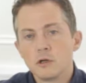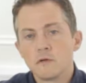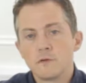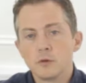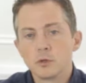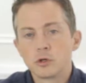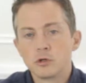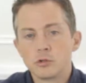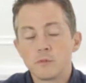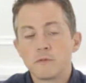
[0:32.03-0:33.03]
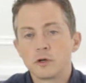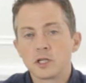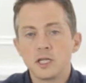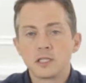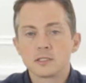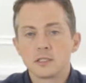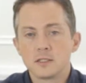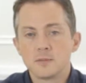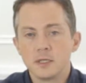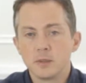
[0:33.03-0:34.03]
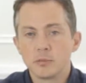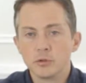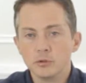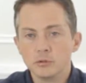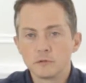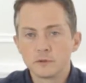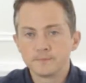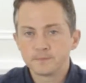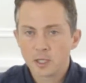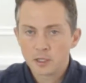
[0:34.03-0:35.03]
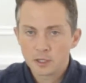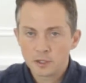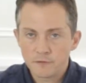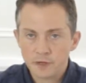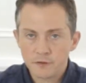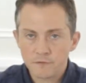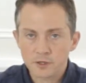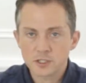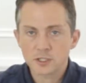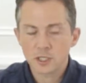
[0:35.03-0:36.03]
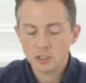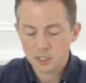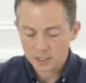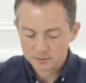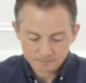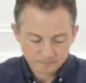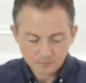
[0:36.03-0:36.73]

from Crome for a case that has been approved. The very first thing you get